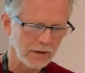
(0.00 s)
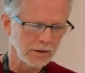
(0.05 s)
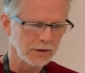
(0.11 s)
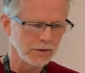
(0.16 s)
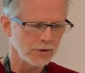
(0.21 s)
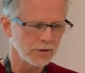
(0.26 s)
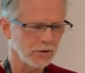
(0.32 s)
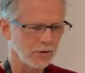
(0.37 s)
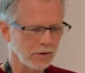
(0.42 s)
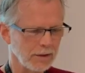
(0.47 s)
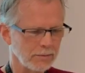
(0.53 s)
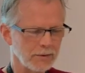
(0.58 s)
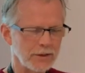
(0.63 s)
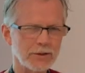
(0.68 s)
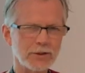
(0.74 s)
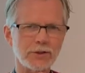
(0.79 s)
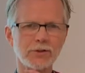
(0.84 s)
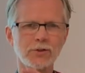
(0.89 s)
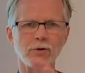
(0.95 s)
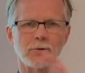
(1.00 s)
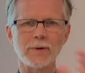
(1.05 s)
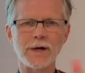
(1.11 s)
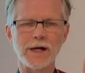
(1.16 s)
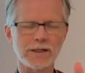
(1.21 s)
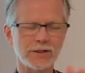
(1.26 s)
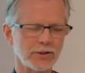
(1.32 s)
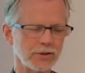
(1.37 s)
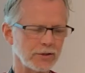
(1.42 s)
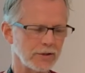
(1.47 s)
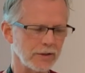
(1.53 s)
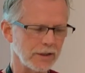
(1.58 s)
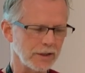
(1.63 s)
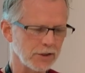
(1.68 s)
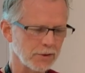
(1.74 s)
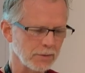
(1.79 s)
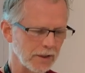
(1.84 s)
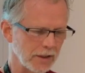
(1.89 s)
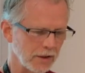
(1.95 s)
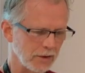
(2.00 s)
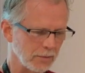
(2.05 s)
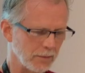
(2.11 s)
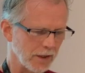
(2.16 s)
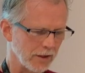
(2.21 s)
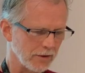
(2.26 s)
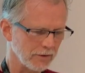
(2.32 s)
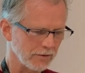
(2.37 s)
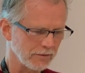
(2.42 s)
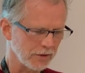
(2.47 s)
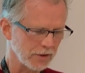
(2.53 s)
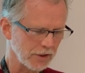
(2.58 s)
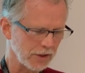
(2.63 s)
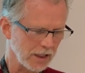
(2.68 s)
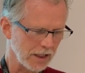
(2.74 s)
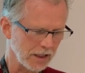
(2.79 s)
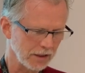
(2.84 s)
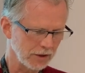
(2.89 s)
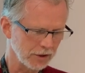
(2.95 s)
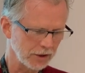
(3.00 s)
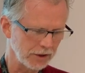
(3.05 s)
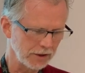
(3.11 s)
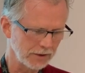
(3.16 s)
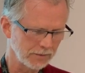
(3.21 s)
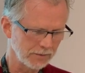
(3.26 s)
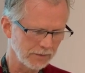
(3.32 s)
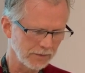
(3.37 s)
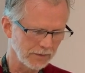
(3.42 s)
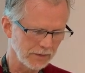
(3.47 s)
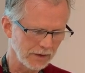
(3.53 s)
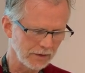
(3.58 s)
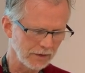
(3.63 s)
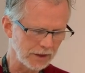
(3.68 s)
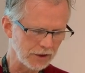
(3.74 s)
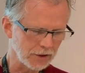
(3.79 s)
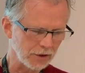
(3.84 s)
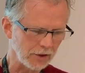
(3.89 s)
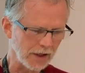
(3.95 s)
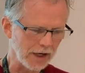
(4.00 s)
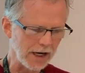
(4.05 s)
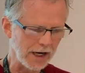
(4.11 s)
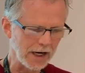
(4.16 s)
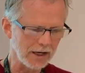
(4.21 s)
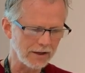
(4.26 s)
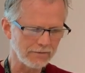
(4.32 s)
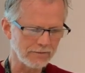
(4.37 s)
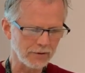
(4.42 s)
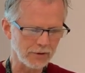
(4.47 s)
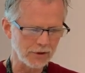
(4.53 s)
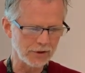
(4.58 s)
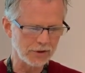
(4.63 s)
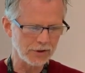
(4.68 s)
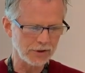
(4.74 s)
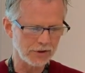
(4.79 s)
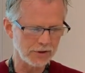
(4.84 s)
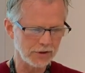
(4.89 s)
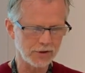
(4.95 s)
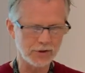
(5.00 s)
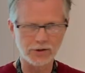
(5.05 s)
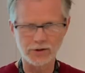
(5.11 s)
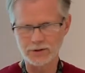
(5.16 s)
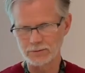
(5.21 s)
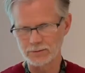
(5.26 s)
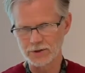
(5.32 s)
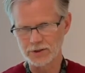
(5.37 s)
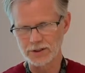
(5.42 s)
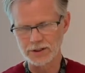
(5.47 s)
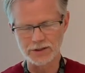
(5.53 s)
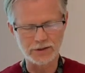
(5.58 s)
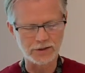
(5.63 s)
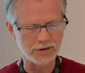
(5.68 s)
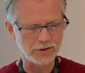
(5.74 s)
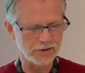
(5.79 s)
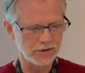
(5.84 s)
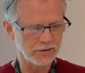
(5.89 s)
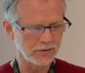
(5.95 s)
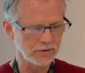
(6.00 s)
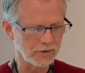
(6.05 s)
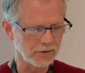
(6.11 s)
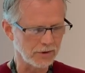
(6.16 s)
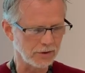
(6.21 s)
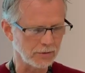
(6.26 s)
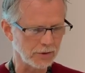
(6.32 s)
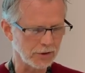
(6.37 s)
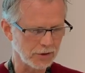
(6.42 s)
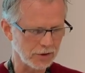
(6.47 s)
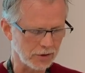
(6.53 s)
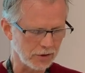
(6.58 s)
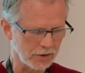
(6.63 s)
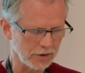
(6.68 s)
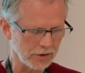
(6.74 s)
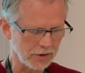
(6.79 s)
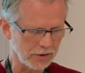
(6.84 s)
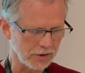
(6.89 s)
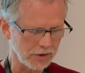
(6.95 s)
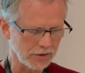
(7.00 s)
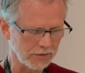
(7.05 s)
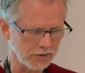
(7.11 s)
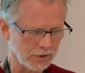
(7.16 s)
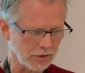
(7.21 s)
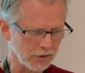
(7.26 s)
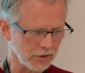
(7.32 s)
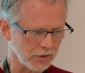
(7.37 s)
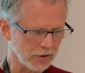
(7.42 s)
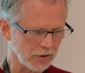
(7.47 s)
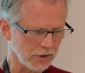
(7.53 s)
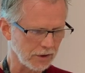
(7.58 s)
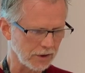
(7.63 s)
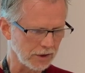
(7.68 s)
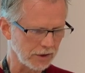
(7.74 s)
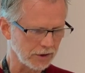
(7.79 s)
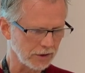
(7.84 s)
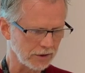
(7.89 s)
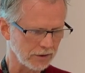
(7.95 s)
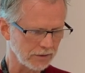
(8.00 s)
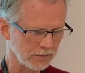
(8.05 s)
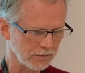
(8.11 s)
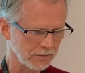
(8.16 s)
So let me just go back to explain the pathophysiology. These are adverse circumstances, the return to this fetal circulation.